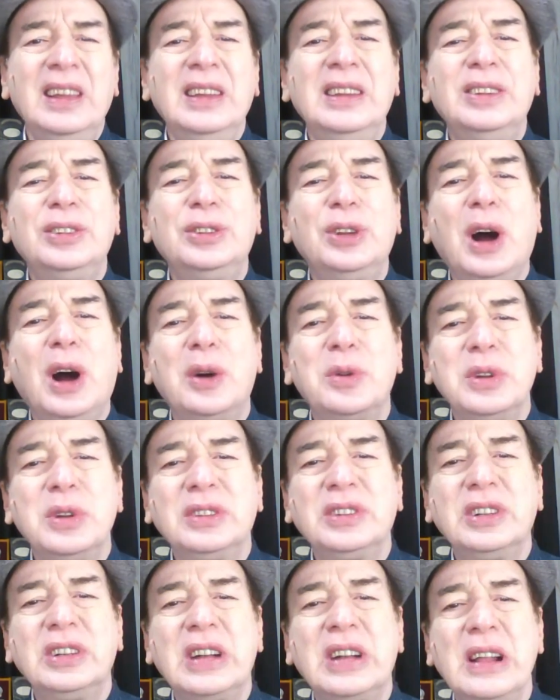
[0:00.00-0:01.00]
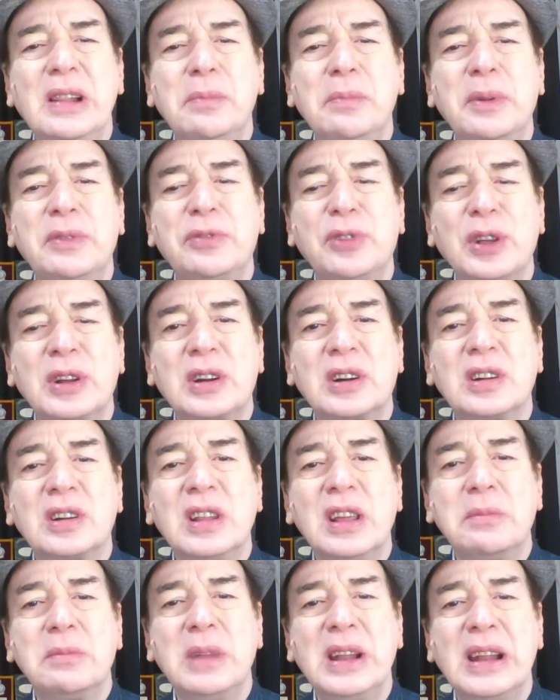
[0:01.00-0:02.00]
So how does it help if you're
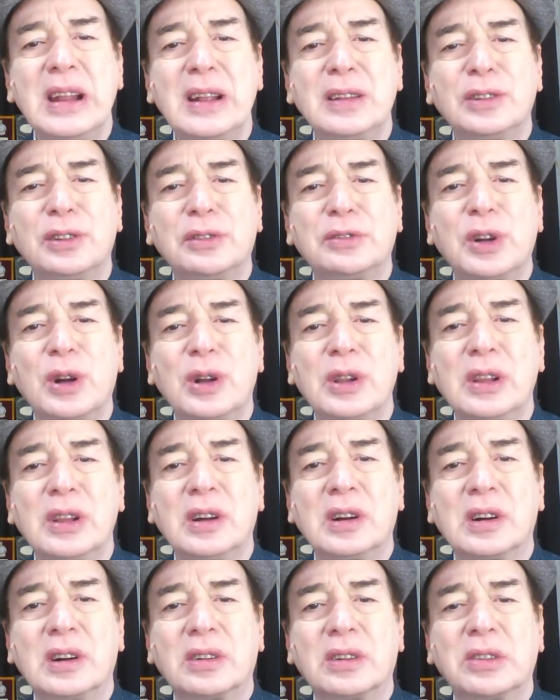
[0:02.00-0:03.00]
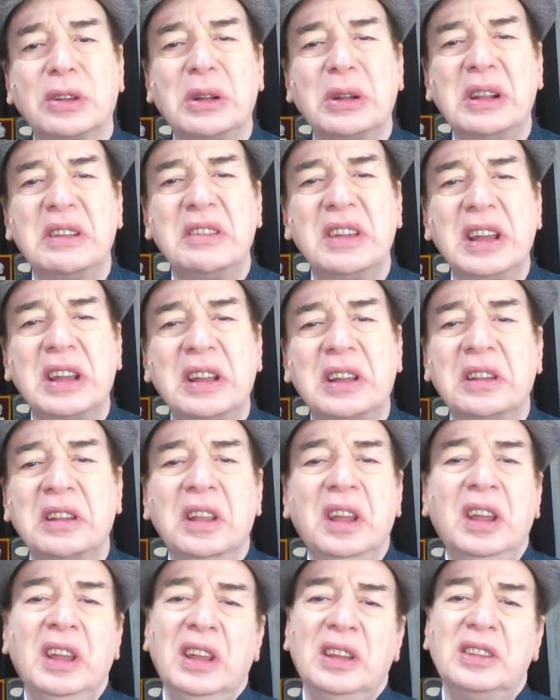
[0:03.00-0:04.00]
earning millions of dollars, you're living
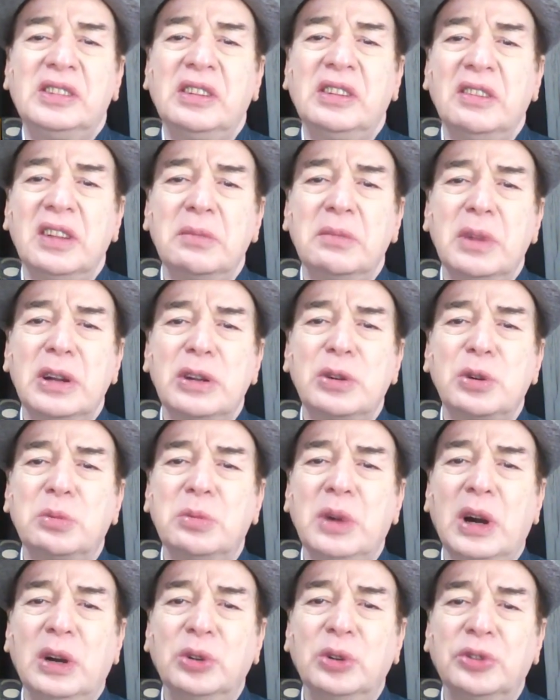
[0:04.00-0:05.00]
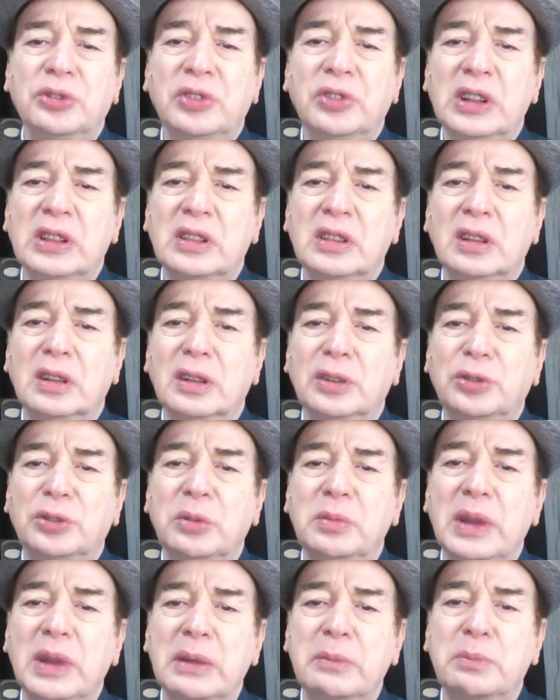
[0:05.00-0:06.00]
in seven bedroom house with a
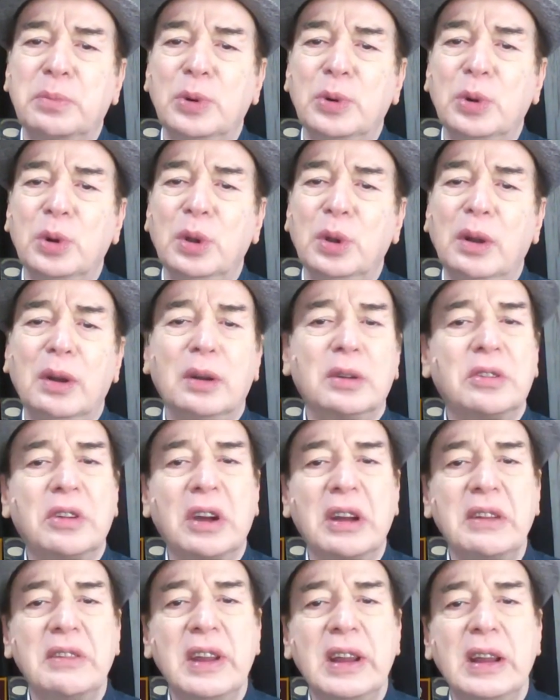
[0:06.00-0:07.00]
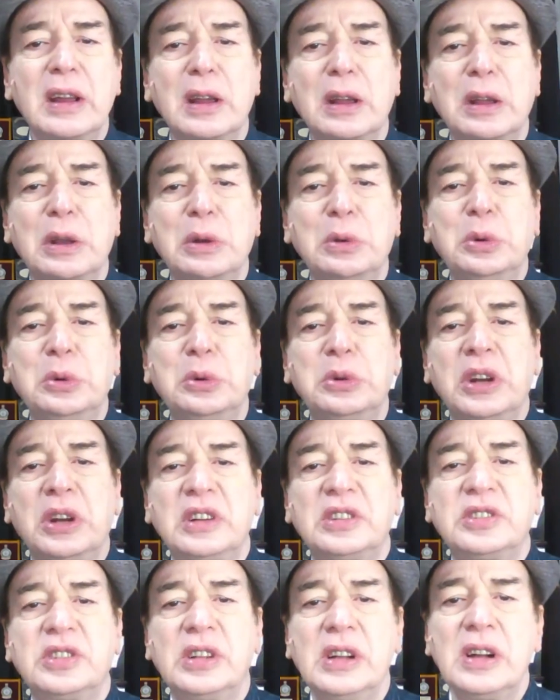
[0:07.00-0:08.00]
swimming pool, you're driving a huge
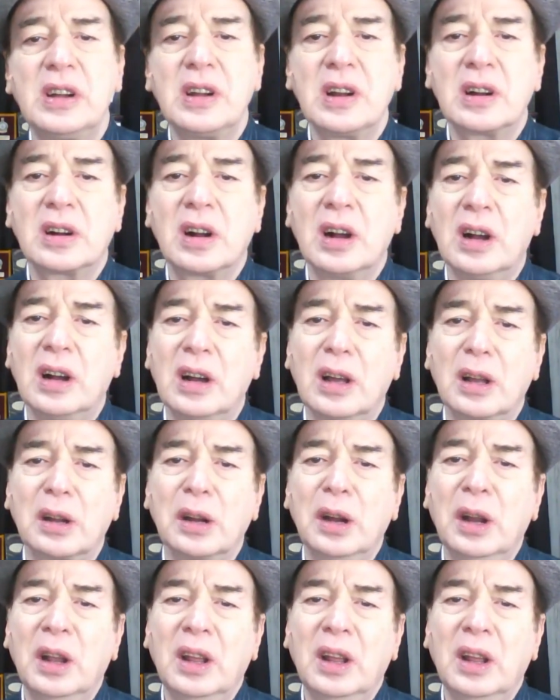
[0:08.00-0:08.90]
eight cylinder car,